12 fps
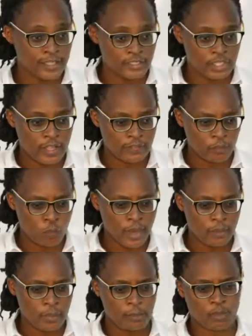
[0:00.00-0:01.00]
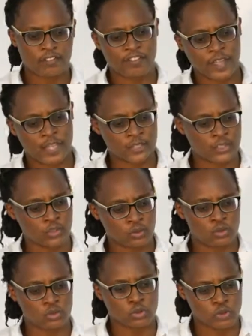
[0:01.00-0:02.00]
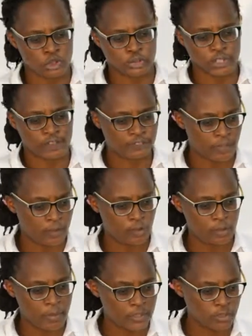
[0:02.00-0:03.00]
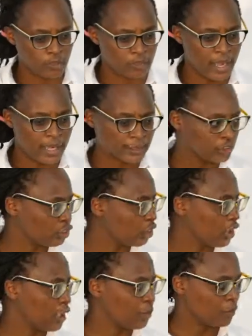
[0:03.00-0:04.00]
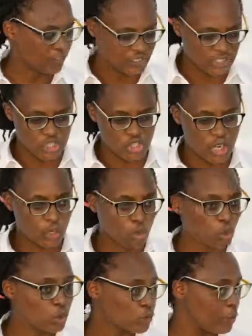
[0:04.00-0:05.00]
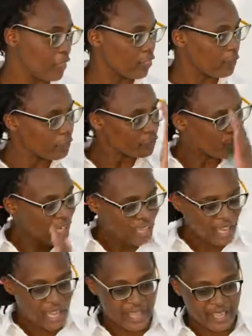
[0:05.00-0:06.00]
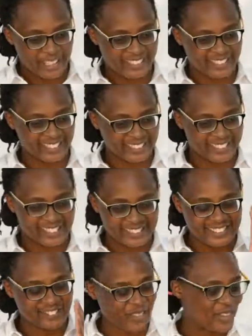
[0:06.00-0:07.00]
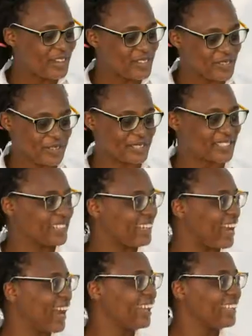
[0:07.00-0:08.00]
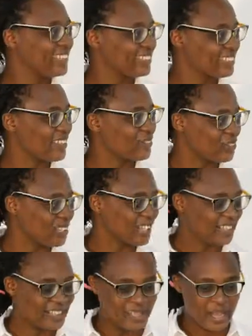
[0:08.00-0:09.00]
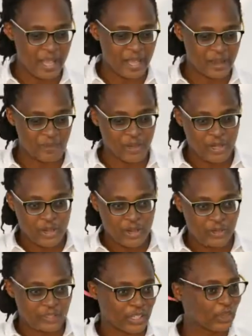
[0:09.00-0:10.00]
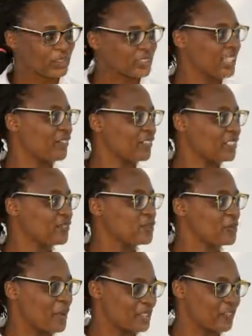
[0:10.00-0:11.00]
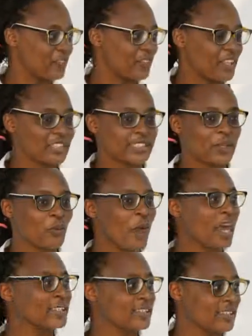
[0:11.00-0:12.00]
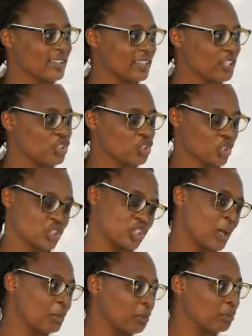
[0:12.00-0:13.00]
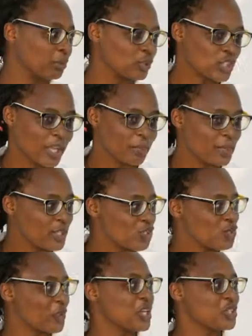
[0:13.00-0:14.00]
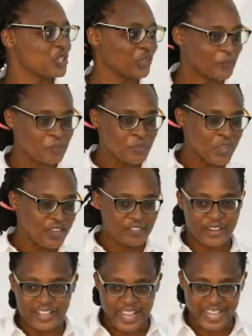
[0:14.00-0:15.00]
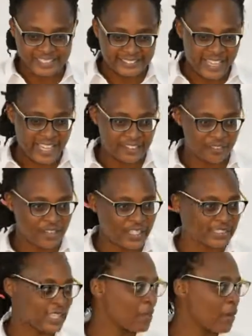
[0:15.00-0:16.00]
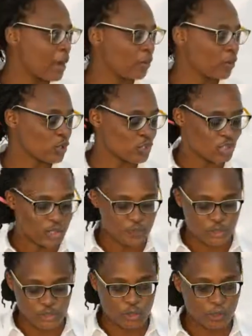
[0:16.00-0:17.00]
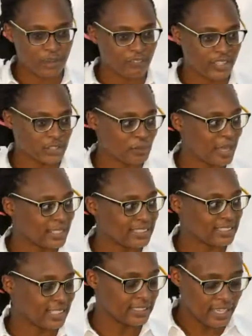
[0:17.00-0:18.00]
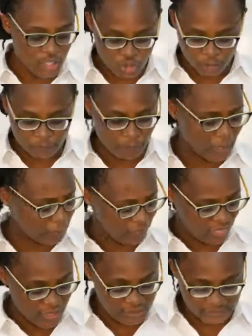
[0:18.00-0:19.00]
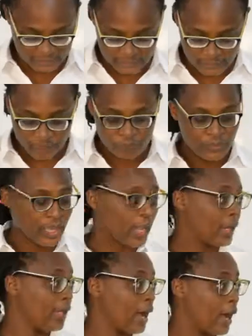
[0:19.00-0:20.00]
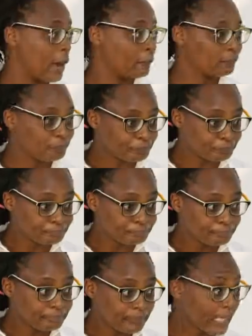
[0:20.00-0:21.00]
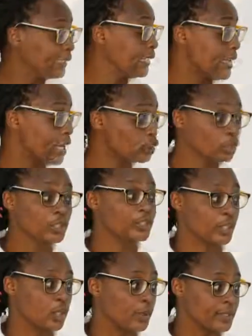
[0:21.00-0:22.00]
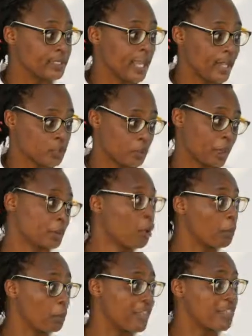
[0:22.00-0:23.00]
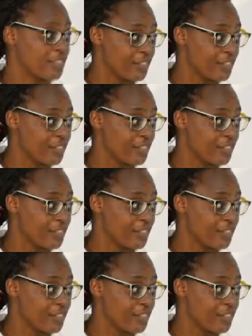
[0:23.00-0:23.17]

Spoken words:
There's nothing, one of my professors, who's also a very good mentor of mine, Professor Jack Goldsmith, mm-hmm. very interesting guy. He's definitely on the conservative space of things. He worked in the George W. Bush administration. Very nice guy. And the first time I approached him to supervise my dissertation, my thesis, mm-hmm. and he's a national security expert, probably